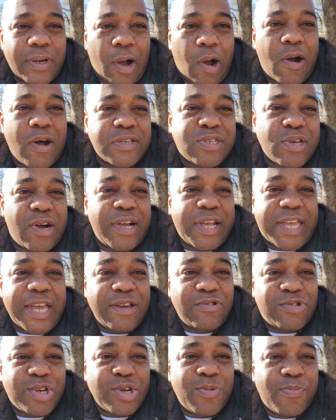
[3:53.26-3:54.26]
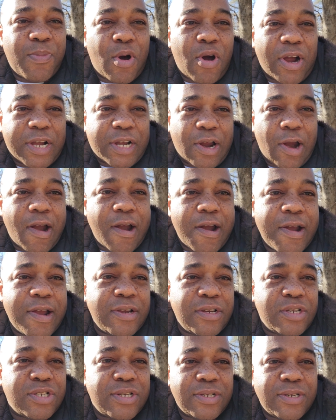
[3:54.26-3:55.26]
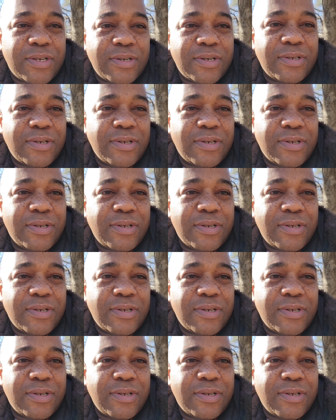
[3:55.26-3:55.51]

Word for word: Also, it gives you more courage.